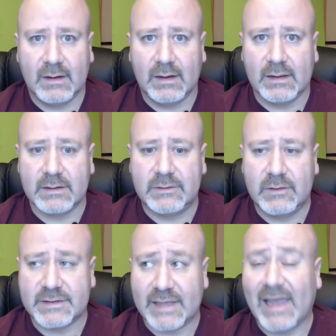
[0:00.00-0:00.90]

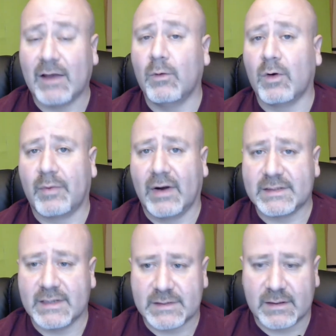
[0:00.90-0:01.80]
to this 8-core
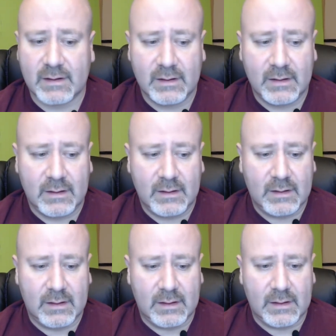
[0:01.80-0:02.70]
processor,
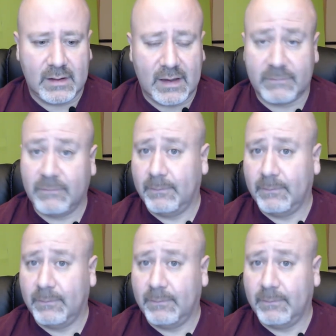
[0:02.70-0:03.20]
at